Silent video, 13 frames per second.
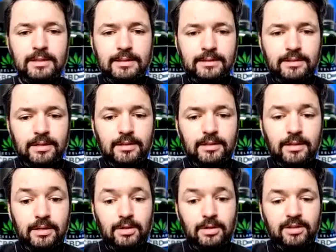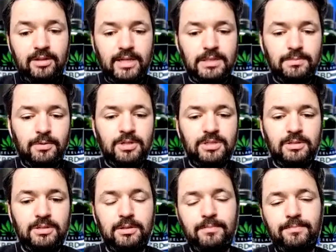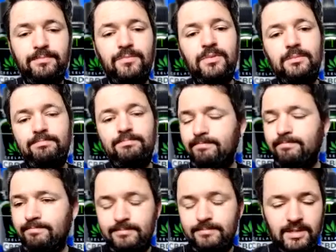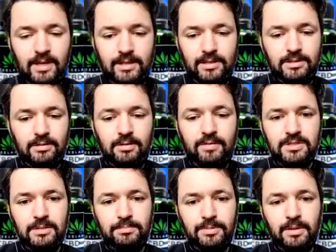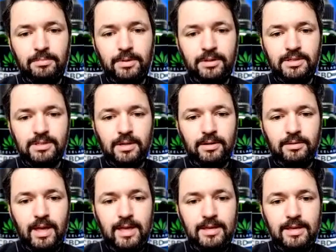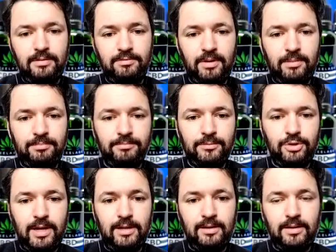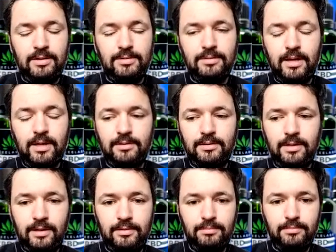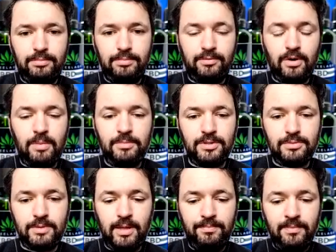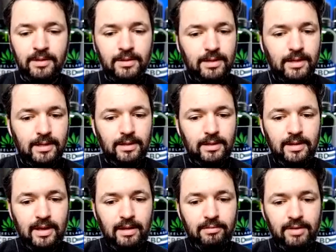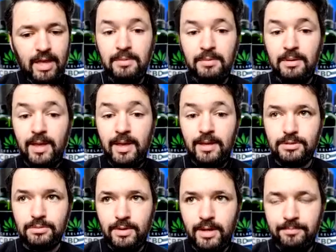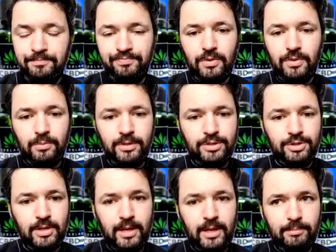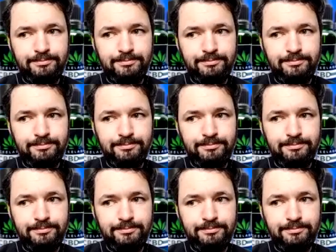they're in contact sports, and they're obviously, their bodies are aching from training and performing as well. And then you have MMA as well, which I